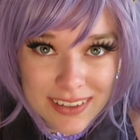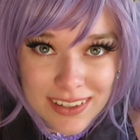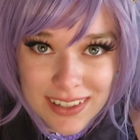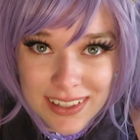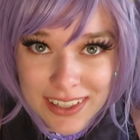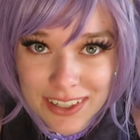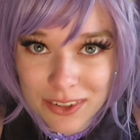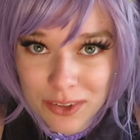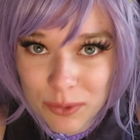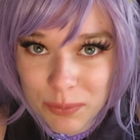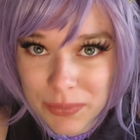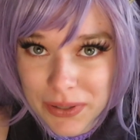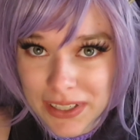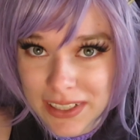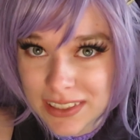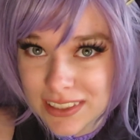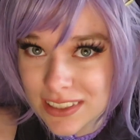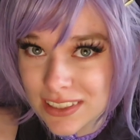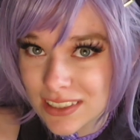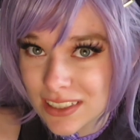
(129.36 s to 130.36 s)
the little
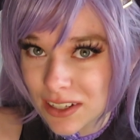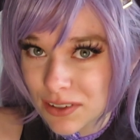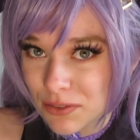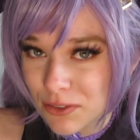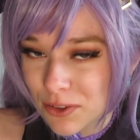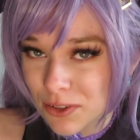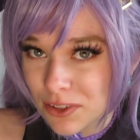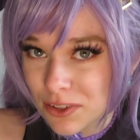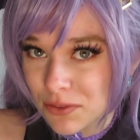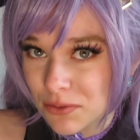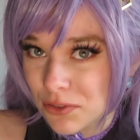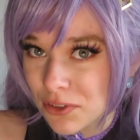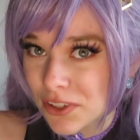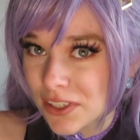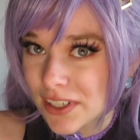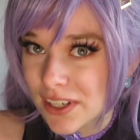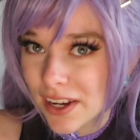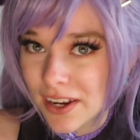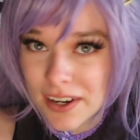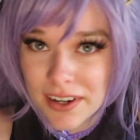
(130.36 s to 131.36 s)
pieces I've gotten for
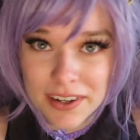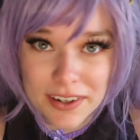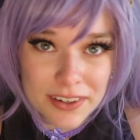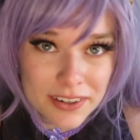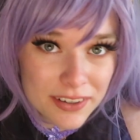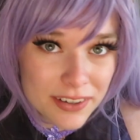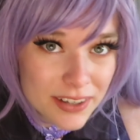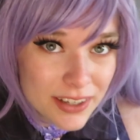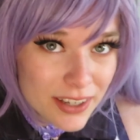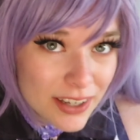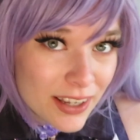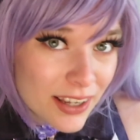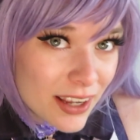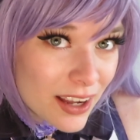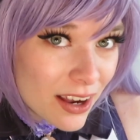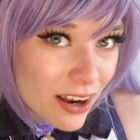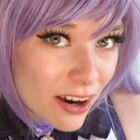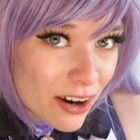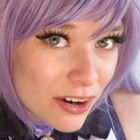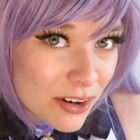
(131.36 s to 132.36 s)
the hair
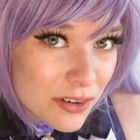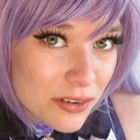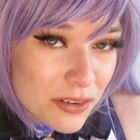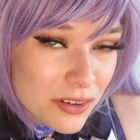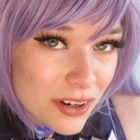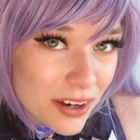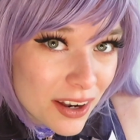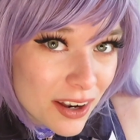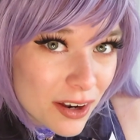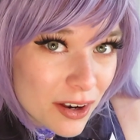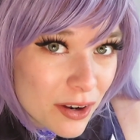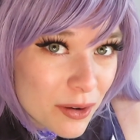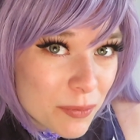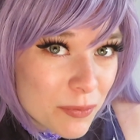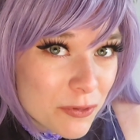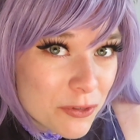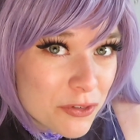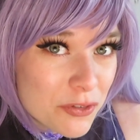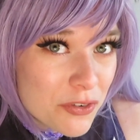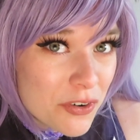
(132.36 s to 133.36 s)
are
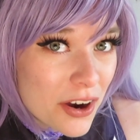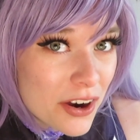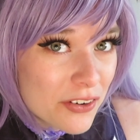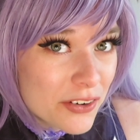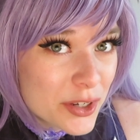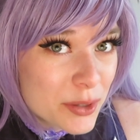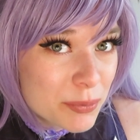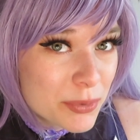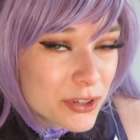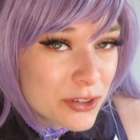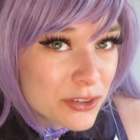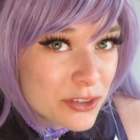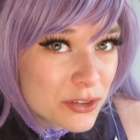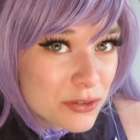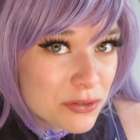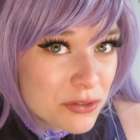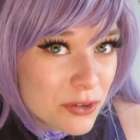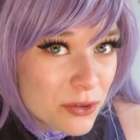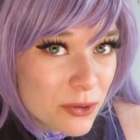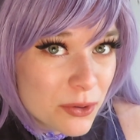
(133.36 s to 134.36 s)
very
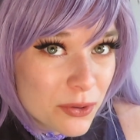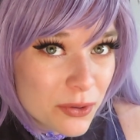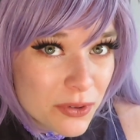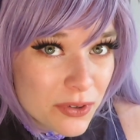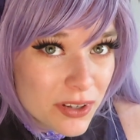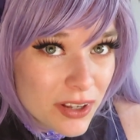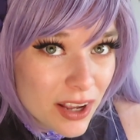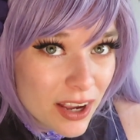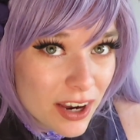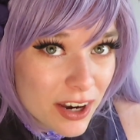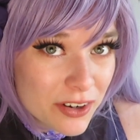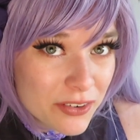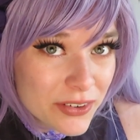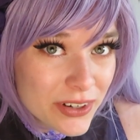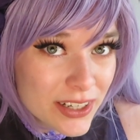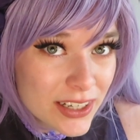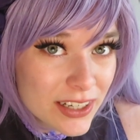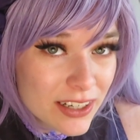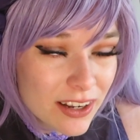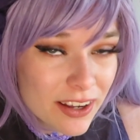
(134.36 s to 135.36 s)
beautiful. I
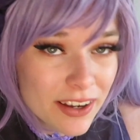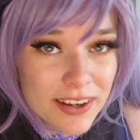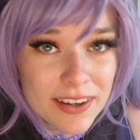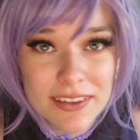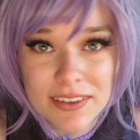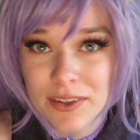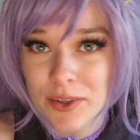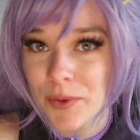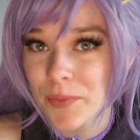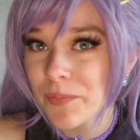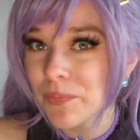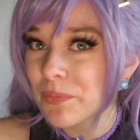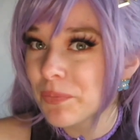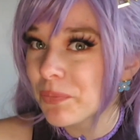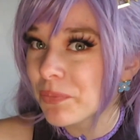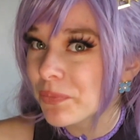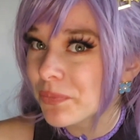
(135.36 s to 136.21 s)
really like them.